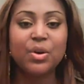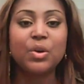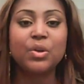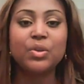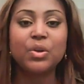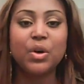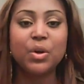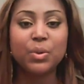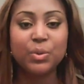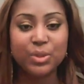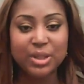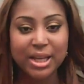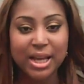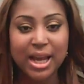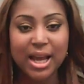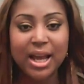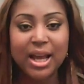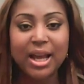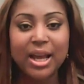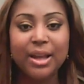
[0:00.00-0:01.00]
You'll be
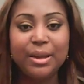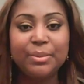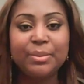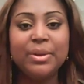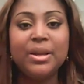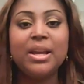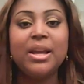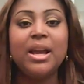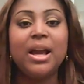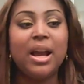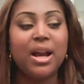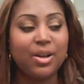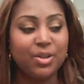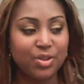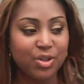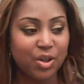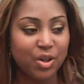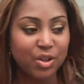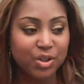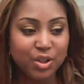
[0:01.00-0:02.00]
fine.
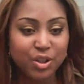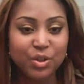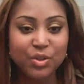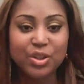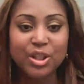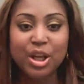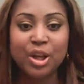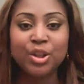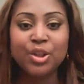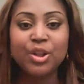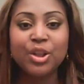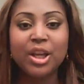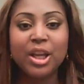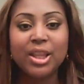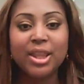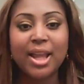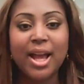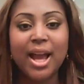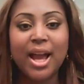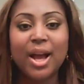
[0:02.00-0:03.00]
I'll stay on the phone the
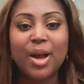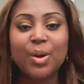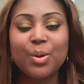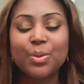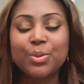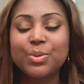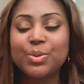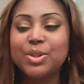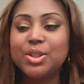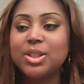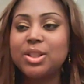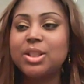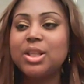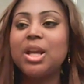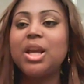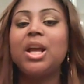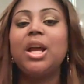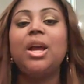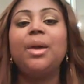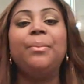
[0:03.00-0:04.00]
whole time.
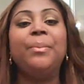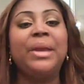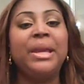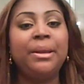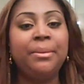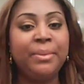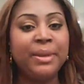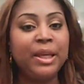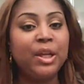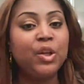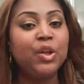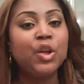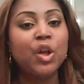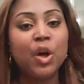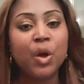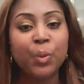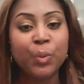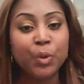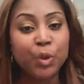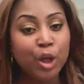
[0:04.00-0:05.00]
I'll talk to you till
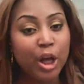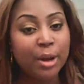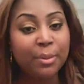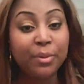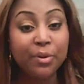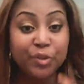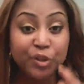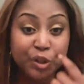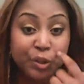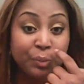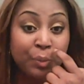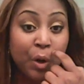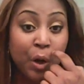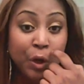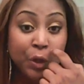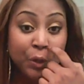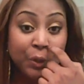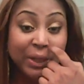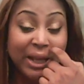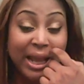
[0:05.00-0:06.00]
you get in the
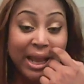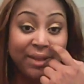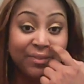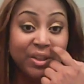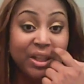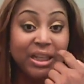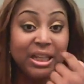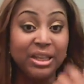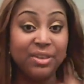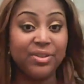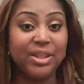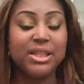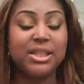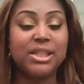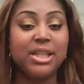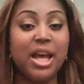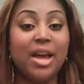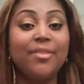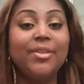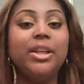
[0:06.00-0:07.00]
house.
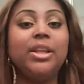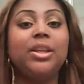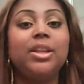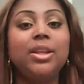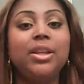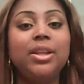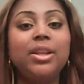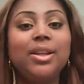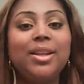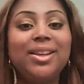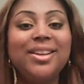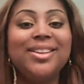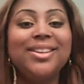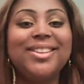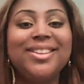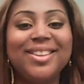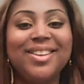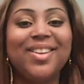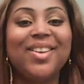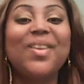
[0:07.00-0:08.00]
Maybe, when you come over
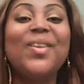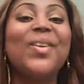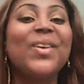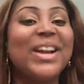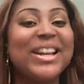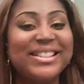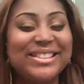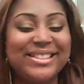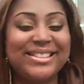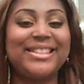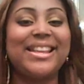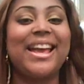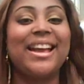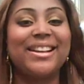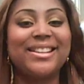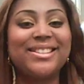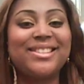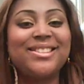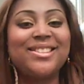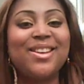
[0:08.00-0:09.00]
tomorrow, you're going to have to
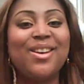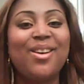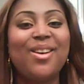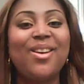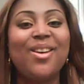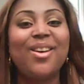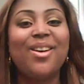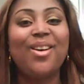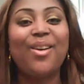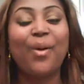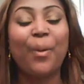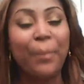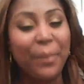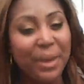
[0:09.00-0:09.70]
leave at 7